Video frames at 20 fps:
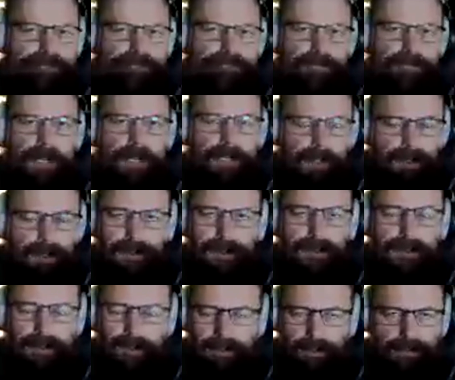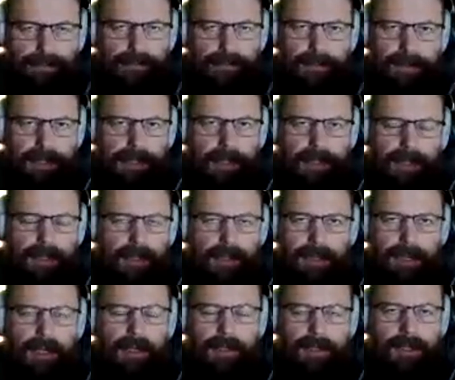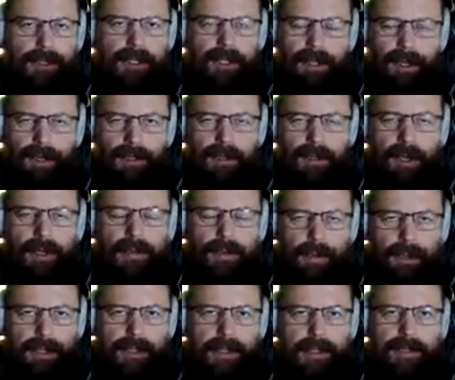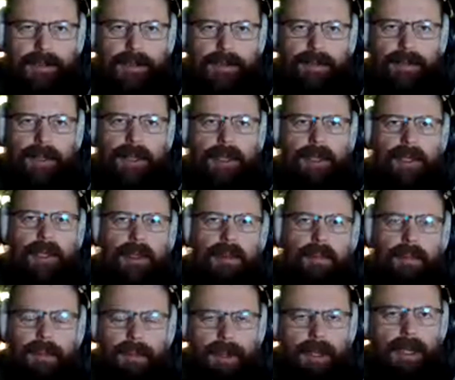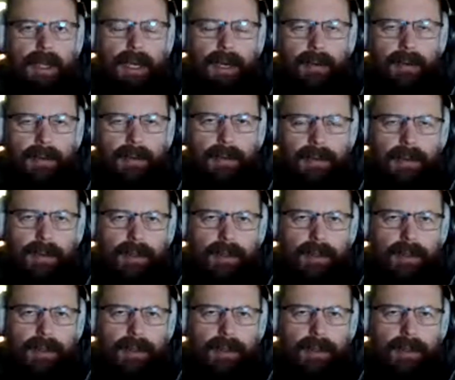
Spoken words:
I know. They just are not rich. But they have a new